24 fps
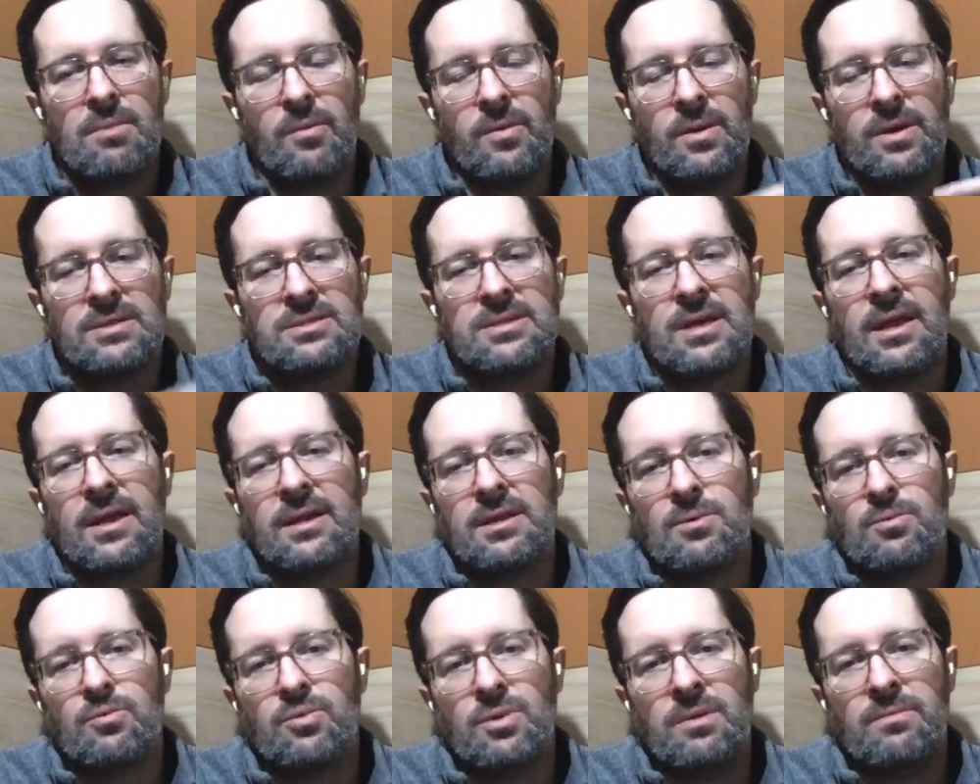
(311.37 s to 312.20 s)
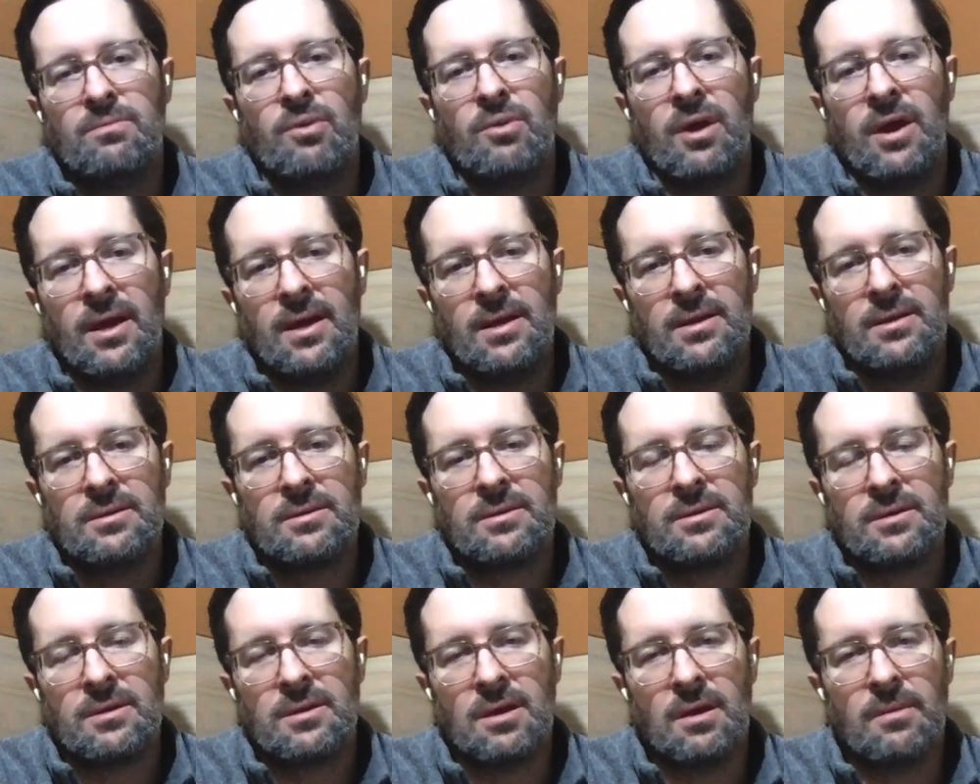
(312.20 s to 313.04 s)
but we decided to
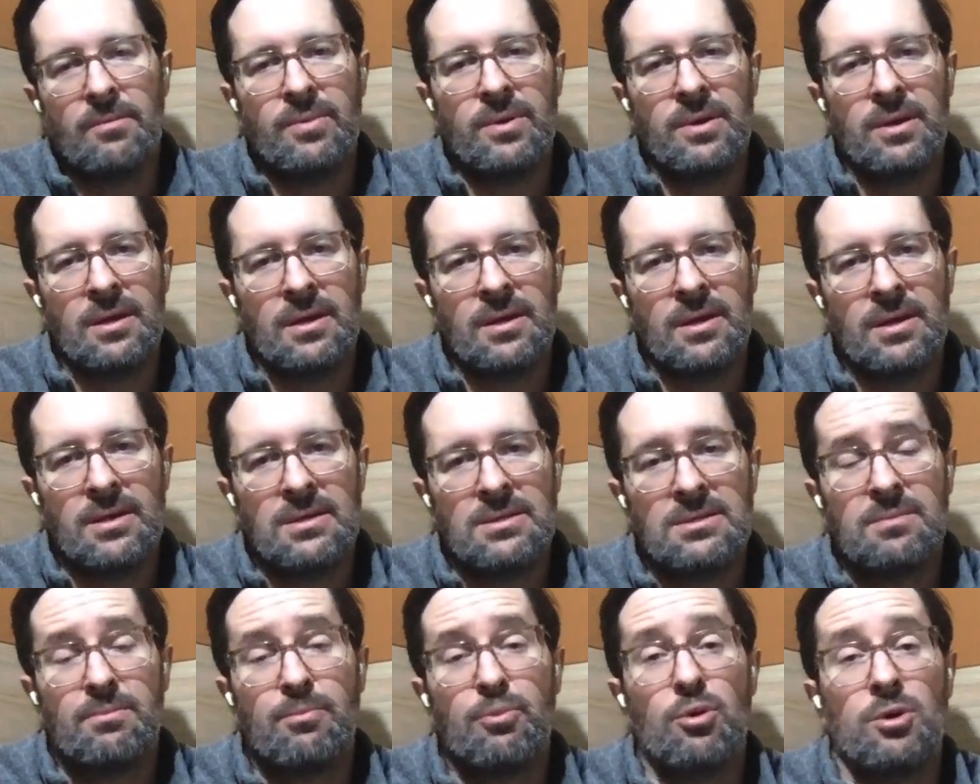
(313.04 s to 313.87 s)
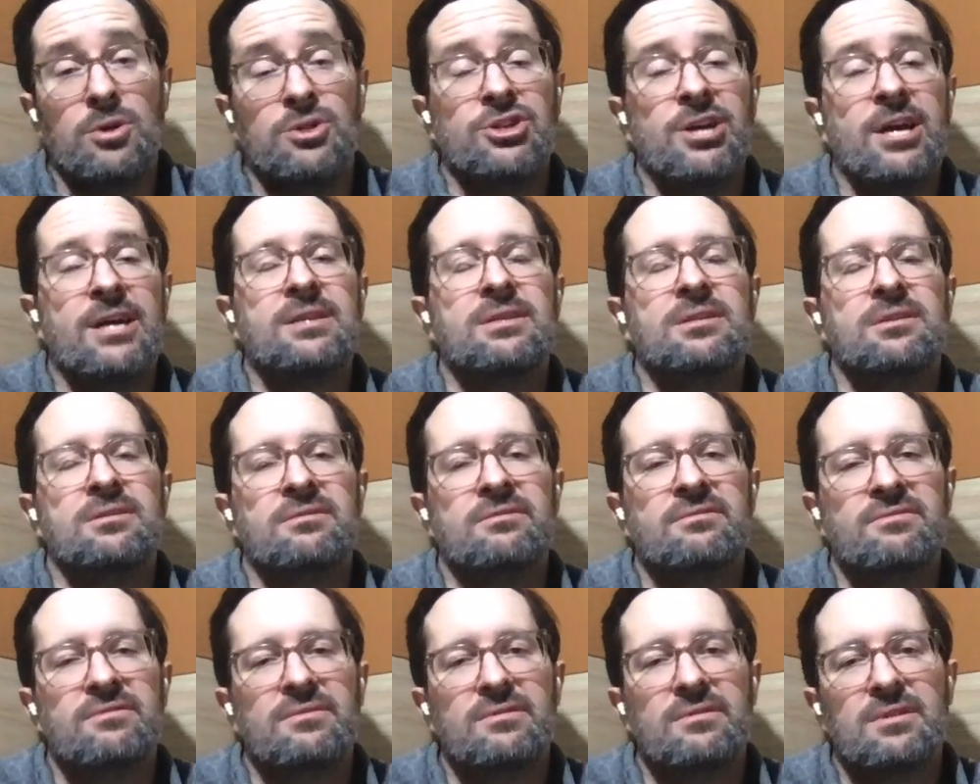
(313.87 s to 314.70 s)
rebrand the company as
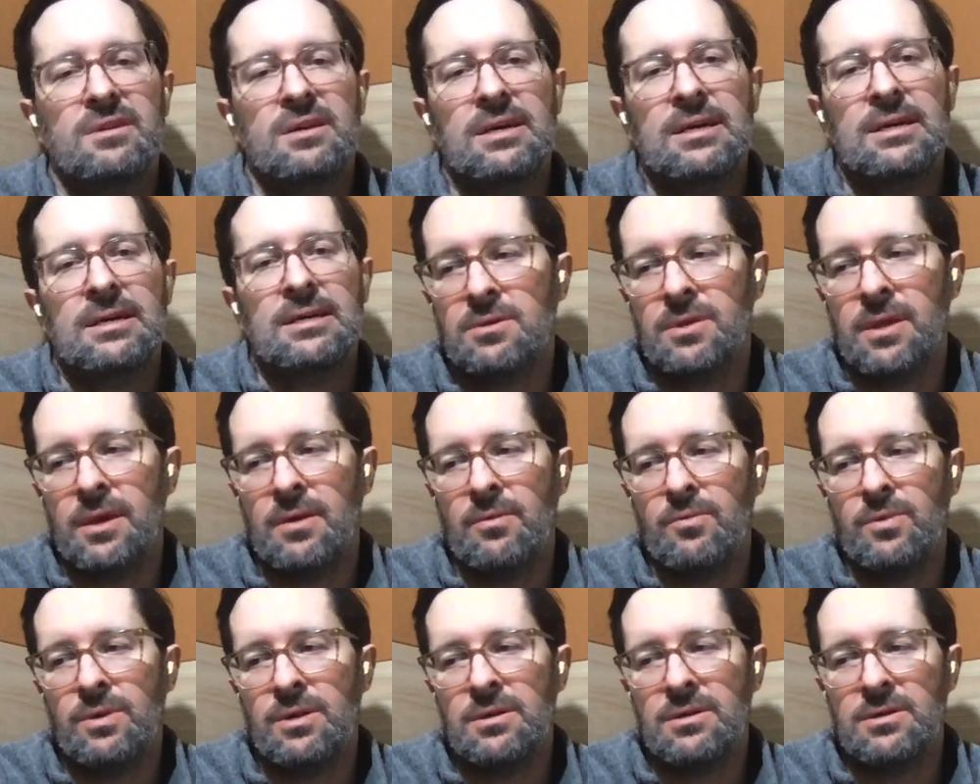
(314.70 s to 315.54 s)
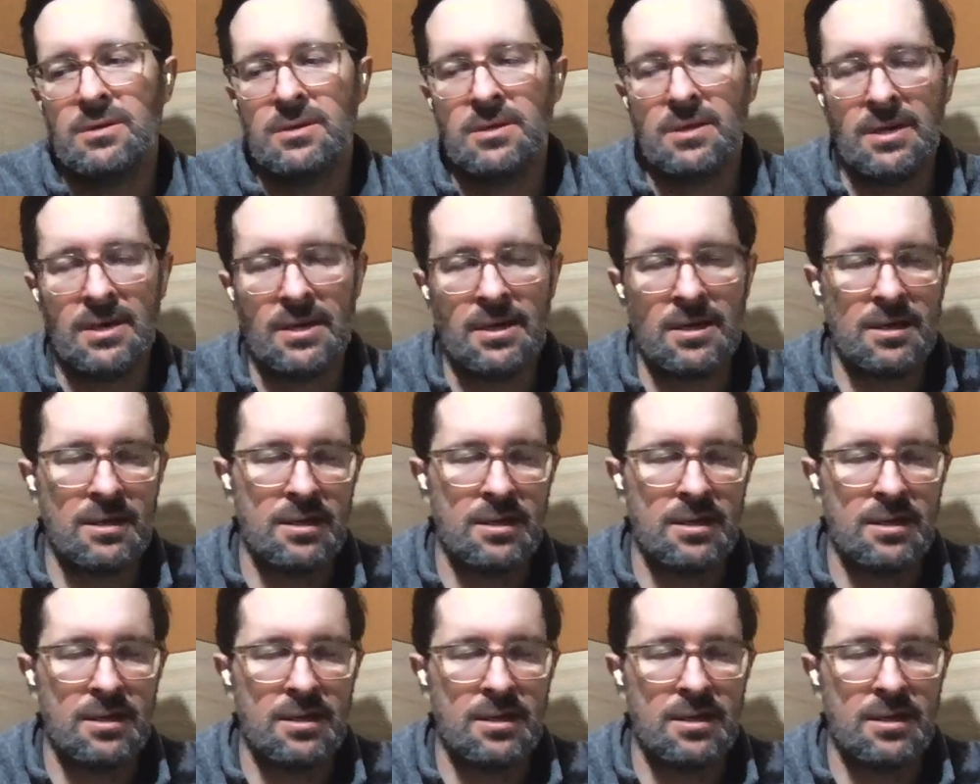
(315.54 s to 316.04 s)
Projective so that we could,